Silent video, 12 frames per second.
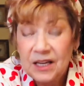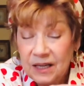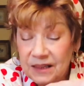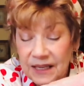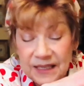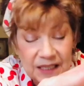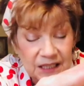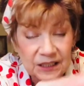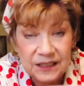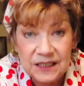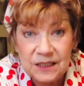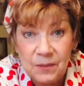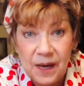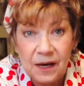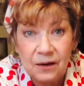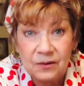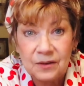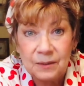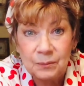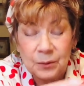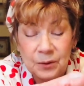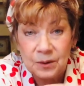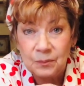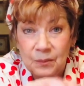Like clean them out,
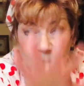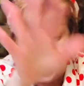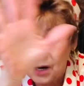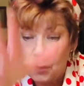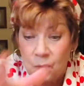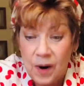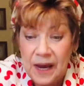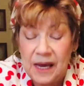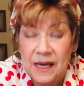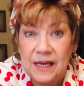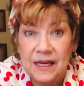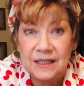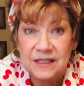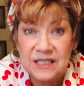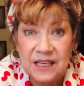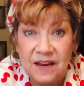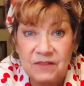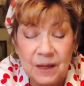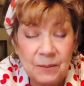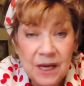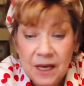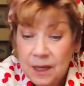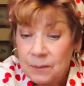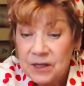put them away, and save them.
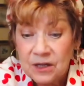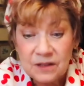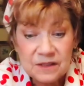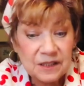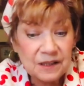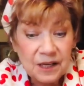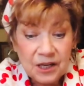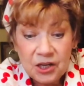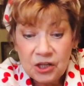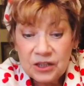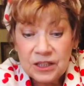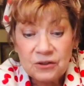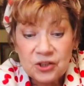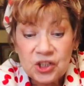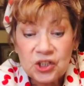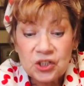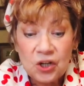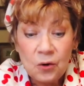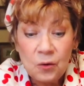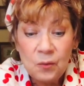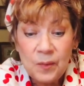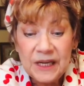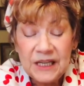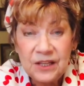Because there's so
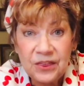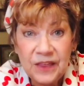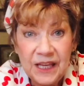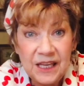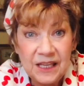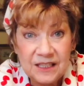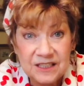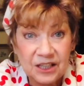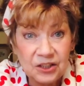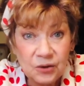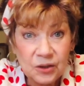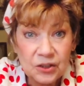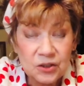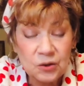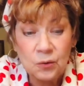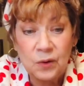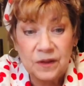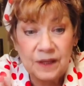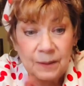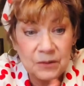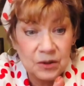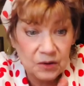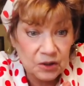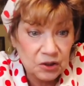many things that you can do with them.
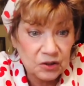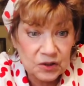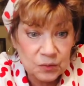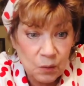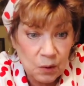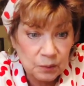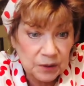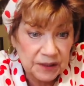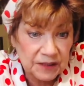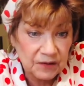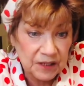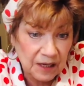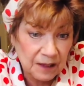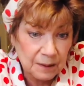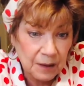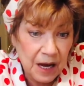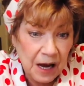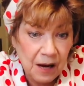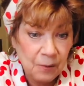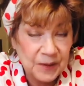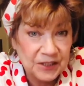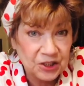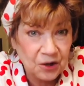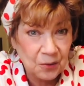You just won't believe it. I'll be
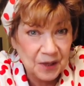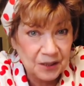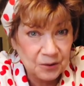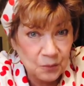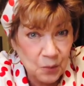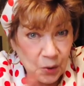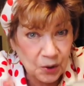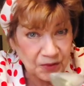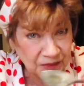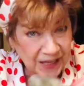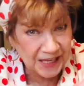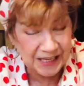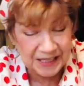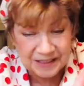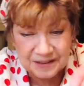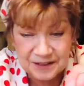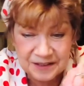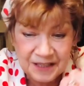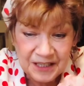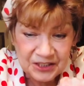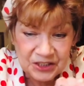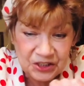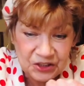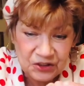showing you more things
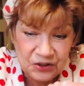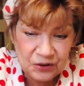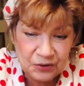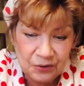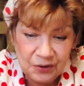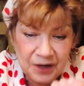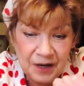to do